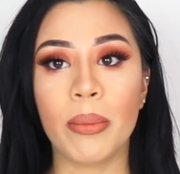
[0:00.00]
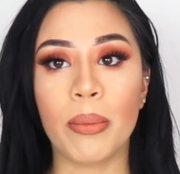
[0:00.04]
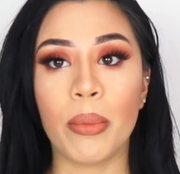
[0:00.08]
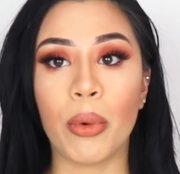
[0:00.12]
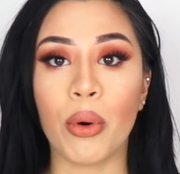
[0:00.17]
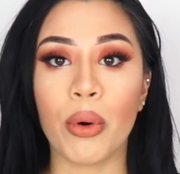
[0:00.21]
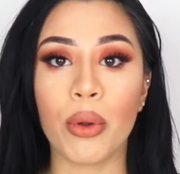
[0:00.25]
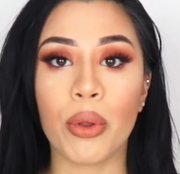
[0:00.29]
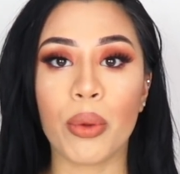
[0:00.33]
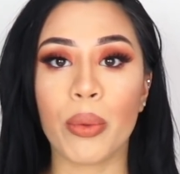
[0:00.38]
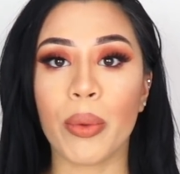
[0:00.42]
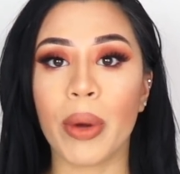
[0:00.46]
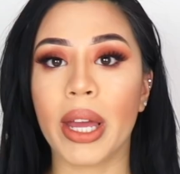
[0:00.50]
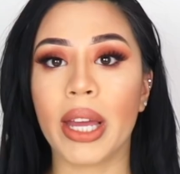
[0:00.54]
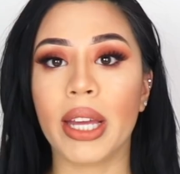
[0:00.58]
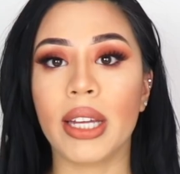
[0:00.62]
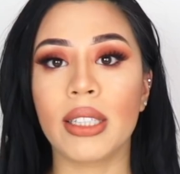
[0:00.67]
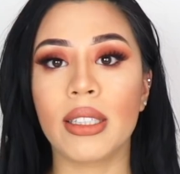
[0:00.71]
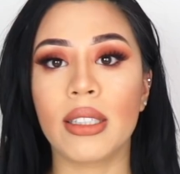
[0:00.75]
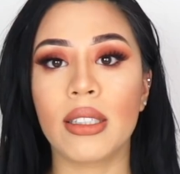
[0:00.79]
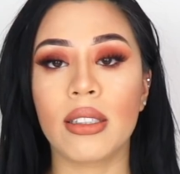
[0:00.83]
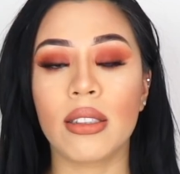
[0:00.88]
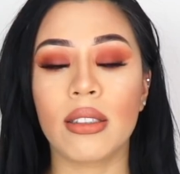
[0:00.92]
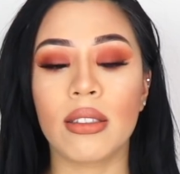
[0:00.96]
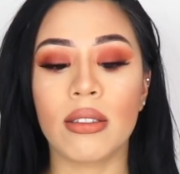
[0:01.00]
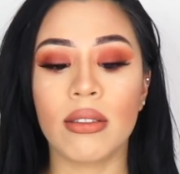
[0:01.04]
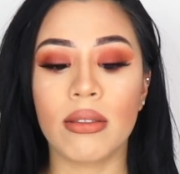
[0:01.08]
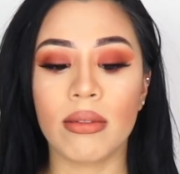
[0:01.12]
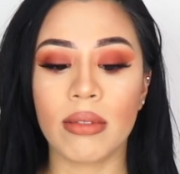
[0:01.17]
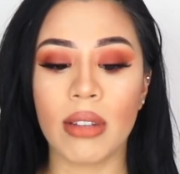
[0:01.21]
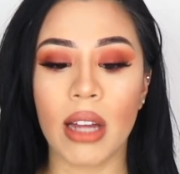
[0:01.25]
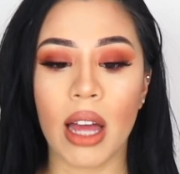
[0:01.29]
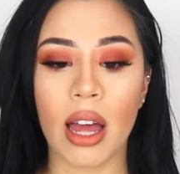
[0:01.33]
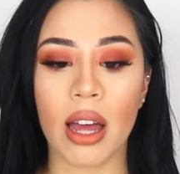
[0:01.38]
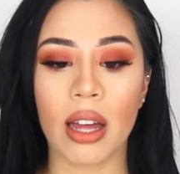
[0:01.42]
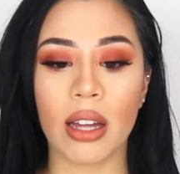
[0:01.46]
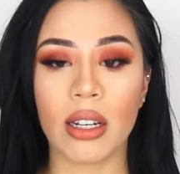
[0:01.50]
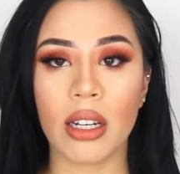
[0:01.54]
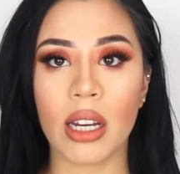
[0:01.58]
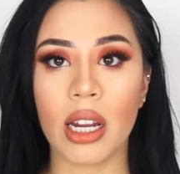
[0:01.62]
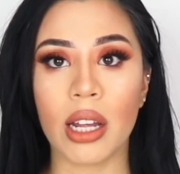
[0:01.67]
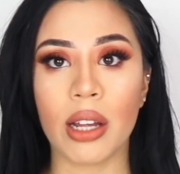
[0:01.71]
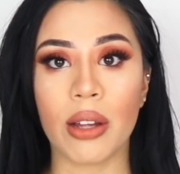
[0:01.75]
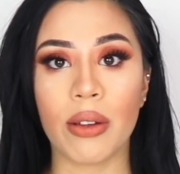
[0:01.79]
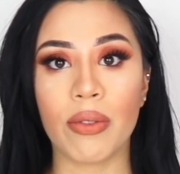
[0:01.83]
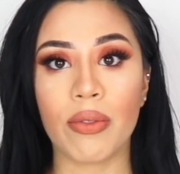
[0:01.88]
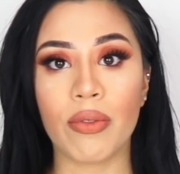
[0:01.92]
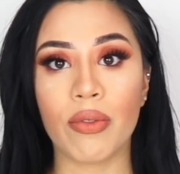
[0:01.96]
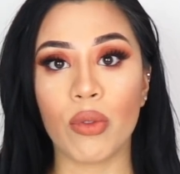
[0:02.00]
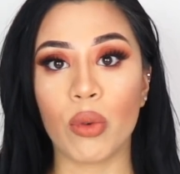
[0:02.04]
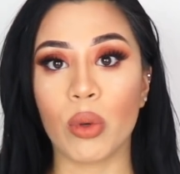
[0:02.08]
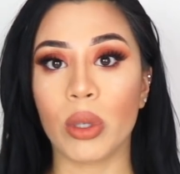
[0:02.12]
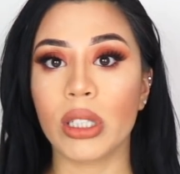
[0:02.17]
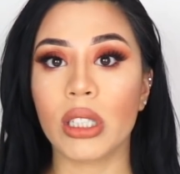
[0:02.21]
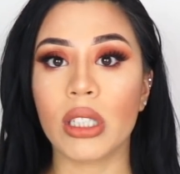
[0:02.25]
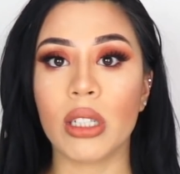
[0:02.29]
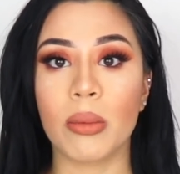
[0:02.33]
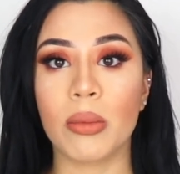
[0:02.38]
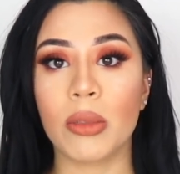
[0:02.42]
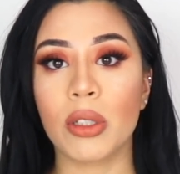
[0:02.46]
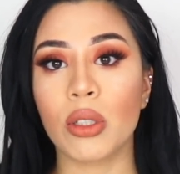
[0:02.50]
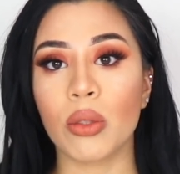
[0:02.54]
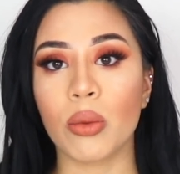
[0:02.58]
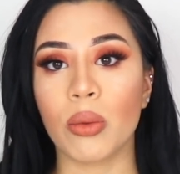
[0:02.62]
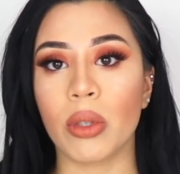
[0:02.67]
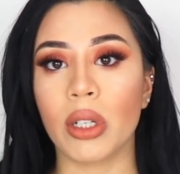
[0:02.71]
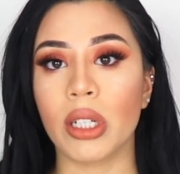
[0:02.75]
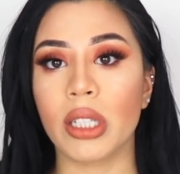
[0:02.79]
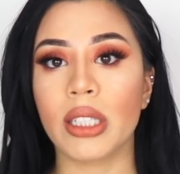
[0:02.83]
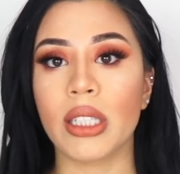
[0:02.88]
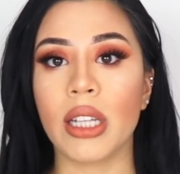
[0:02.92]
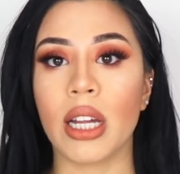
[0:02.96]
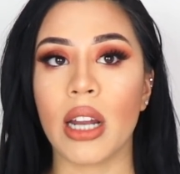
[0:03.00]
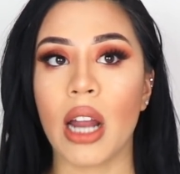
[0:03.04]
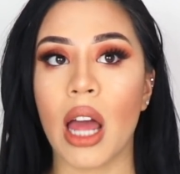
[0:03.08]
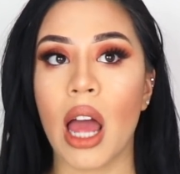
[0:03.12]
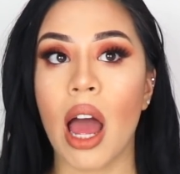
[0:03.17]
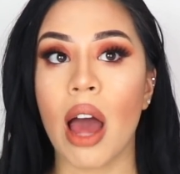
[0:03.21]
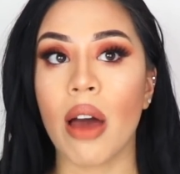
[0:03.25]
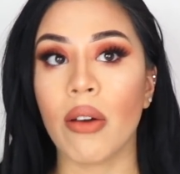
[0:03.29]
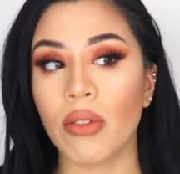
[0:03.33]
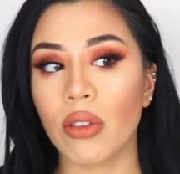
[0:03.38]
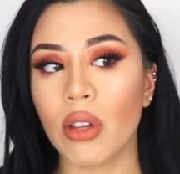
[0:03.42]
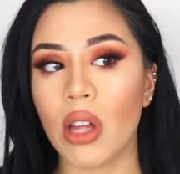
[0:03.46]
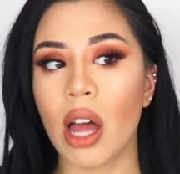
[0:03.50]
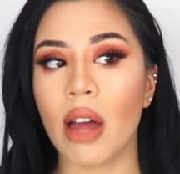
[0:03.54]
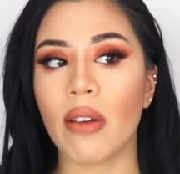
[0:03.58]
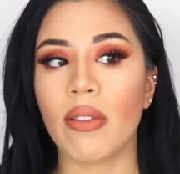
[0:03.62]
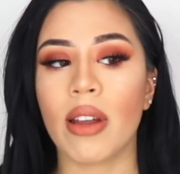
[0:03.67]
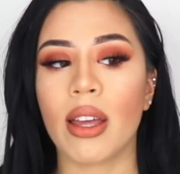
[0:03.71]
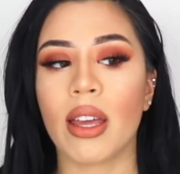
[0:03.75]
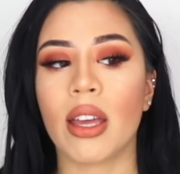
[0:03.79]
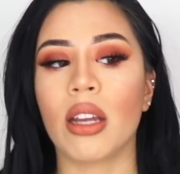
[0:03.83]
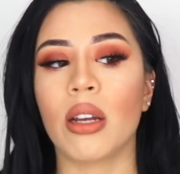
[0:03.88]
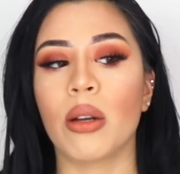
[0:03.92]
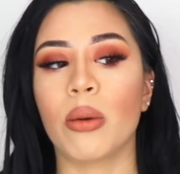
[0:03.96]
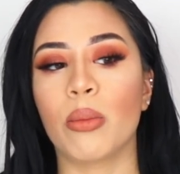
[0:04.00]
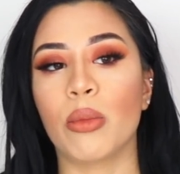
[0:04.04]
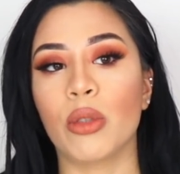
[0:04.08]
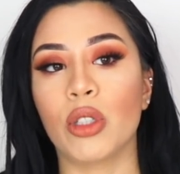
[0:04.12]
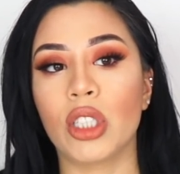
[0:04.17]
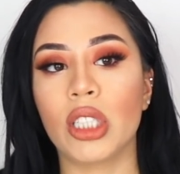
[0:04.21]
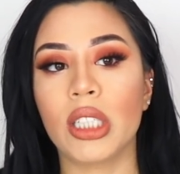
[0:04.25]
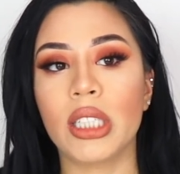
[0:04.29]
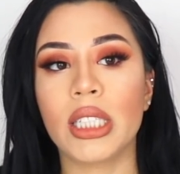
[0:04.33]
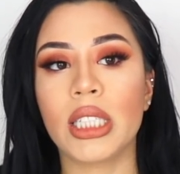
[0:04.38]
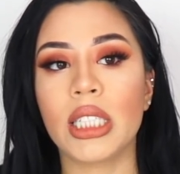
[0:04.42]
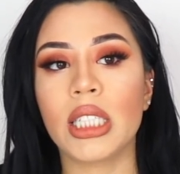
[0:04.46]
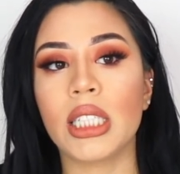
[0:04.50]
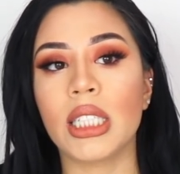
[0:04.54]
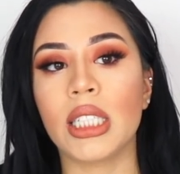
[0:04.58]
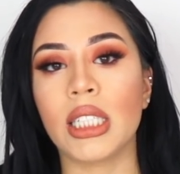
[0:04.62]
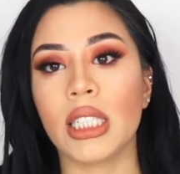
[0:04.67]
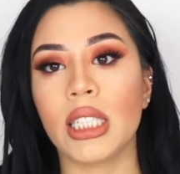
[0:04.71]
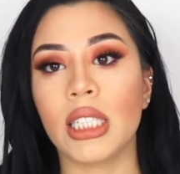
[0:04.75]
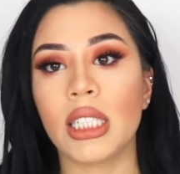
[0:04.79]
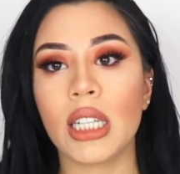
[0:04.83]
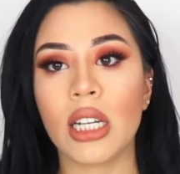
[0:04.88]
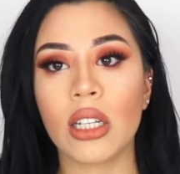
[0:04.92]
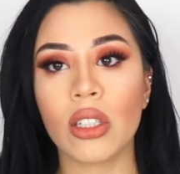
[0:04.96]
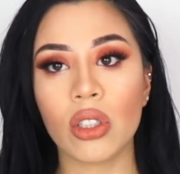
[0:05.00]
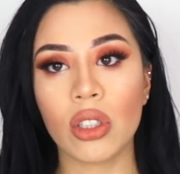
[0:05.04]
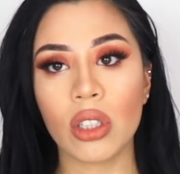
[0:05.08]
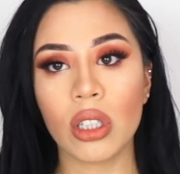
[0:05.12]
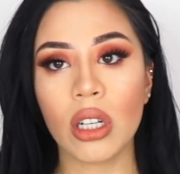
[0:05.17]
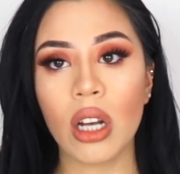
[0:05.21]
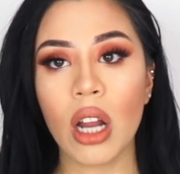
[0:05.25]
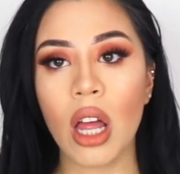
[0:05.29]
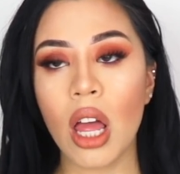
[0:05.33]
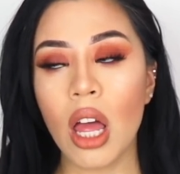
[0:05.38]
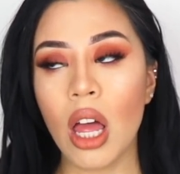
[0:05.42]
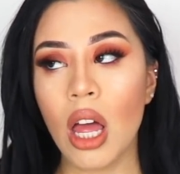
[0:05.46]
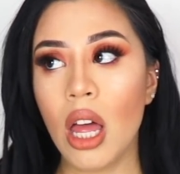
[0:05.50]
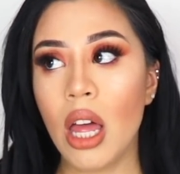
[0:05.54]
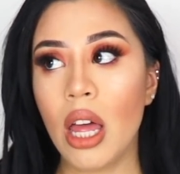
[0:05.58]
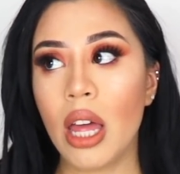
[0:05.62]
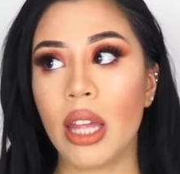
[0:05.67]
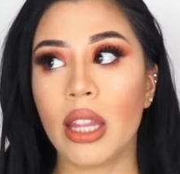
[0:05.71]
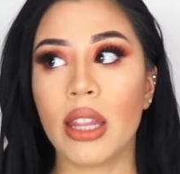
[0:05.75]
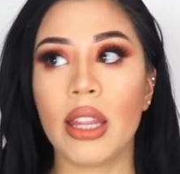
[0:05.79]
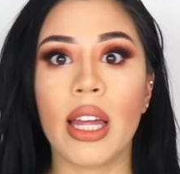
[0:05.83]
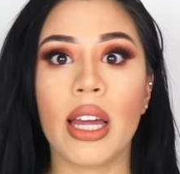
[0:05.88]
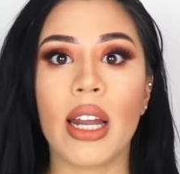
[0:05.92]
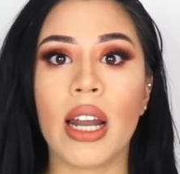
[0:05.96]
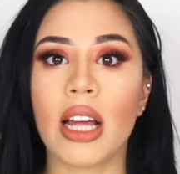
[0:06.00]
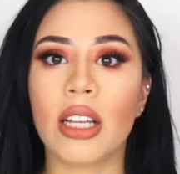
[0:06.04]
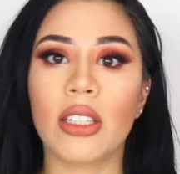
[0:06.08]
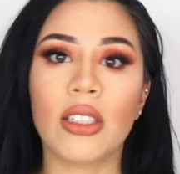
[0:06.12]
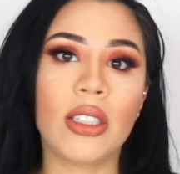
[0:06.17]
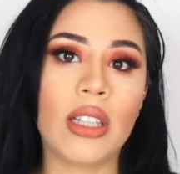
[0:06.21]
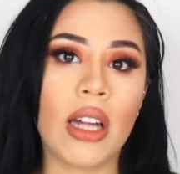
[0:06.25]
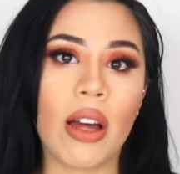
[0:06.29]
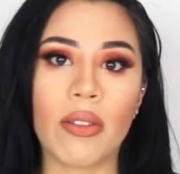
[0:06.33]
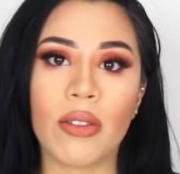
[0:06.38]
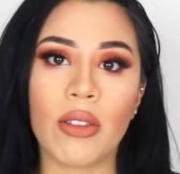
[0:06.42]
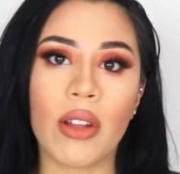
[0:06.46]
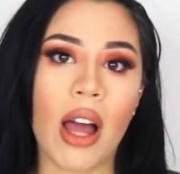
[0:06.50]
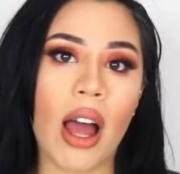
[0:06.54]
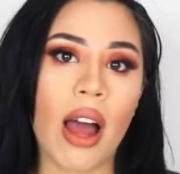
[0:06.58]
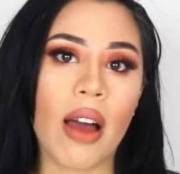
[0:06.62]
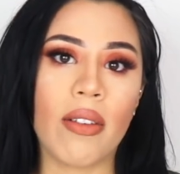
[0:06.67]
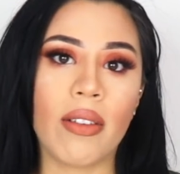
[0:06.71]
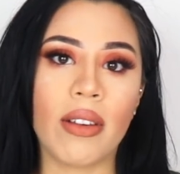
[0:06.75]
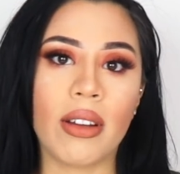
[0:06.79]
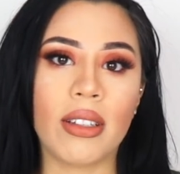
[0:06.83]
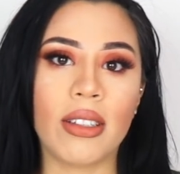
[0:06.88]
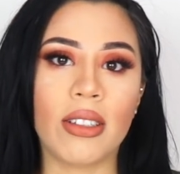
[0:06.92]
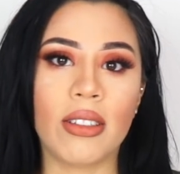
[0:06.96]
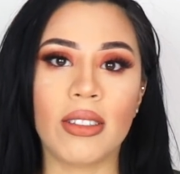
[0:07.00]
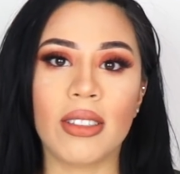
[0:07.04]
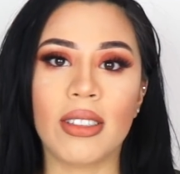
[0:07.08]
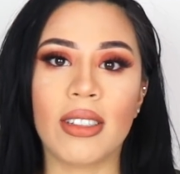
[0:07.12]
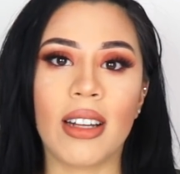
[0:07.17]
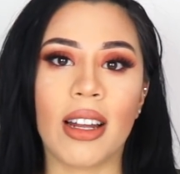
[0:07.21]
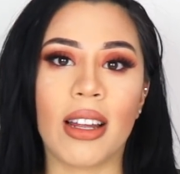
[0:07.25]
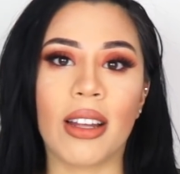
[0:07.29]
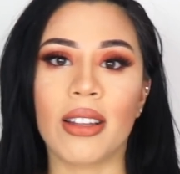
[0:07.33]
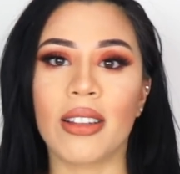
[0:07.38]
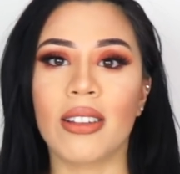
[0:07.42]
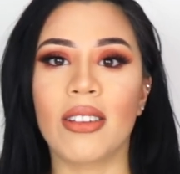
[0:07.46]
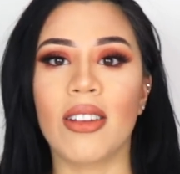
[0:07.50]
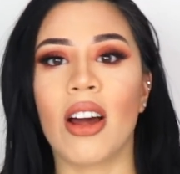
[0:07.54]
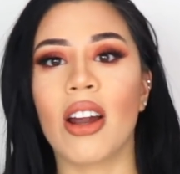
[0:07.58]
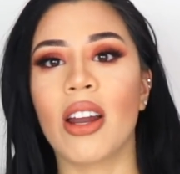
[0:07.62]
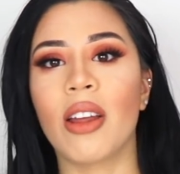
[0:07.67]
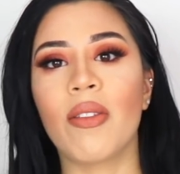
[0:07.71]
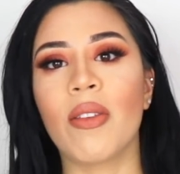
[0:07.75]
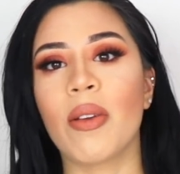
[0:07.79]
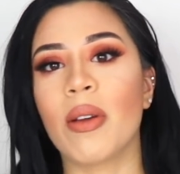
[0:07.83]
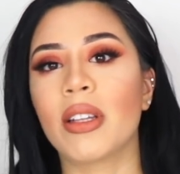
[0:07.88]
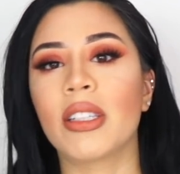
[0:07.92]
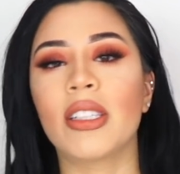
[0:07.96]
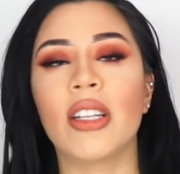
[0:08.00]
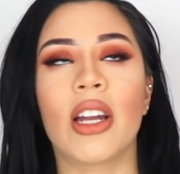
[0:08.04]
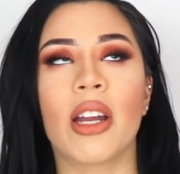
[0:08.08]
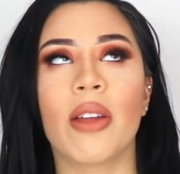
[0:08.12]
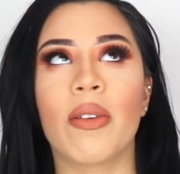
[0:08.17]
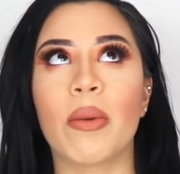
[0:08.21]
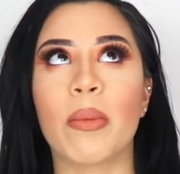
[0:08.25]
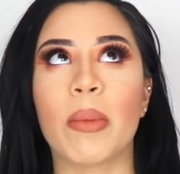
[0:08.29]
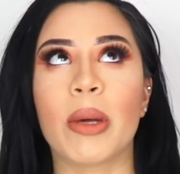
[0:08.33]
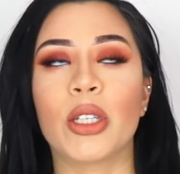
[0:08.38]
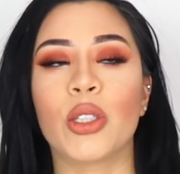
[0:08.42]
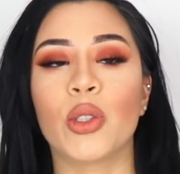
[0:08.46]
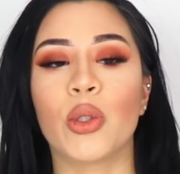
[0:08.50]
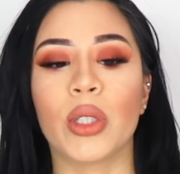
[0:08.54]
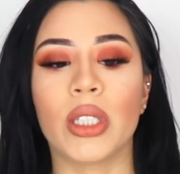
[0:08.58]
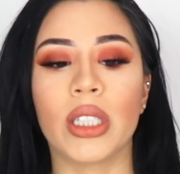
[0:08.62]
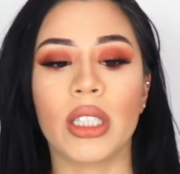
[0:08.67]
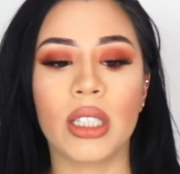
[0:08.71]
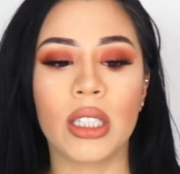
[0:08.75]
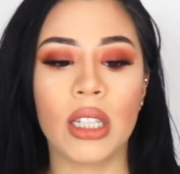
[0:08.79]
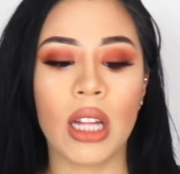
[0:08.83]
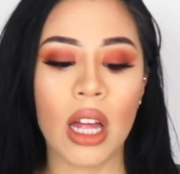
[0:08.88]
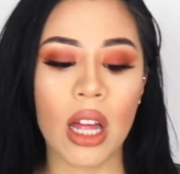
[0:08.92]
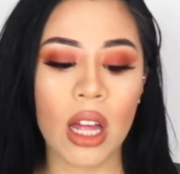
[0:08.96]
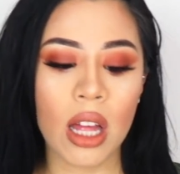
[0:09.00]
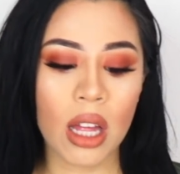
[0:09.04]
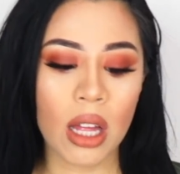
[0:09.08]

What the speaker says: both ways. And if worse comes to worse and I have to have like an emergency C-section, then I just have to have it. There's like not even, it's not even my choice.